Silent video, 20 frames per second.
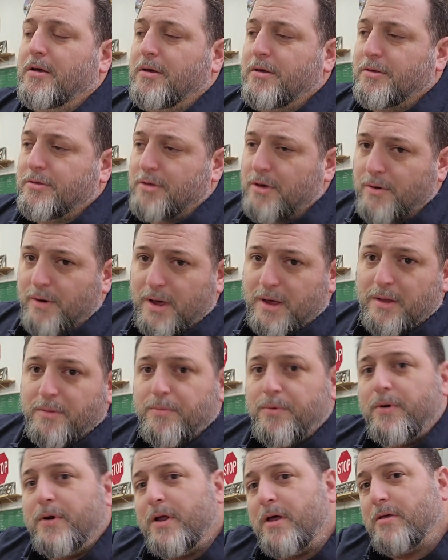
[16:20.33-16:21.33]
So I can
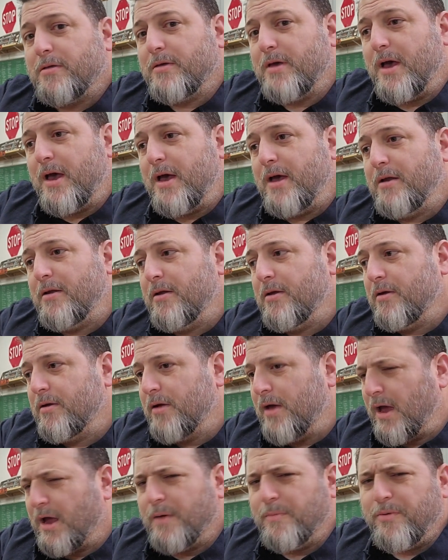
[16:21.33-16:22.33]
put it outside.
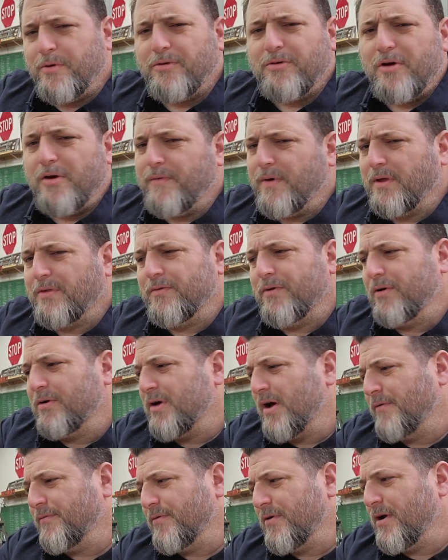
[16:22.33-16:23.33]
I can preserve it, throw a
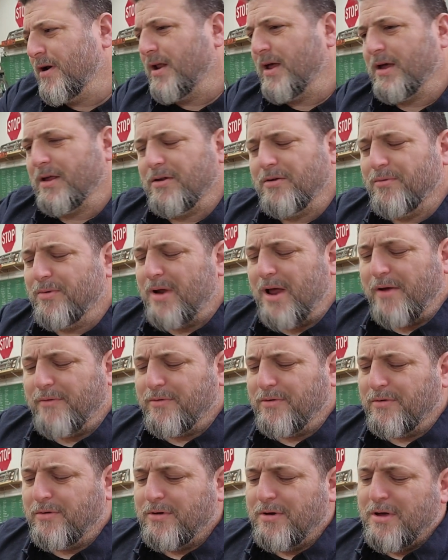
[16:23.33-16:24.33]
cover on it. I can do
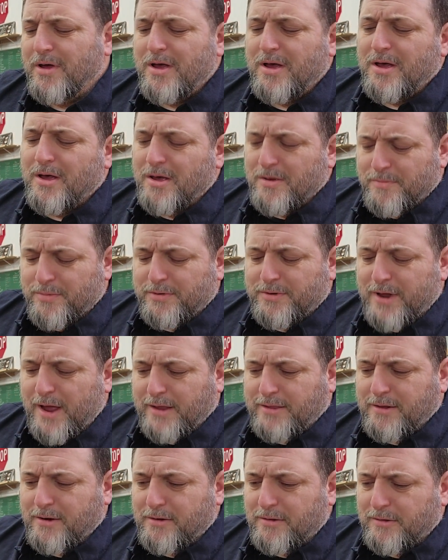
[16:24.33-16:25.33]
whatever,
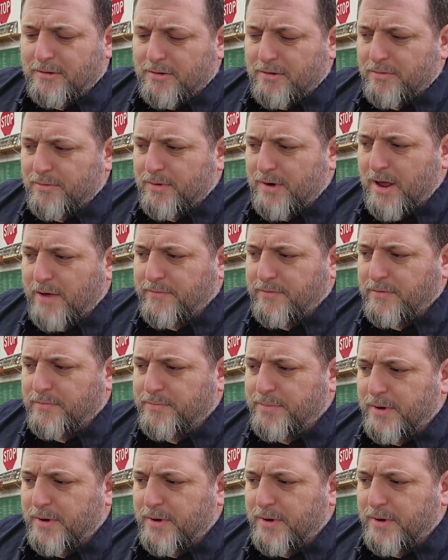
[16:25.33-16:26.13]
protect it, whatever.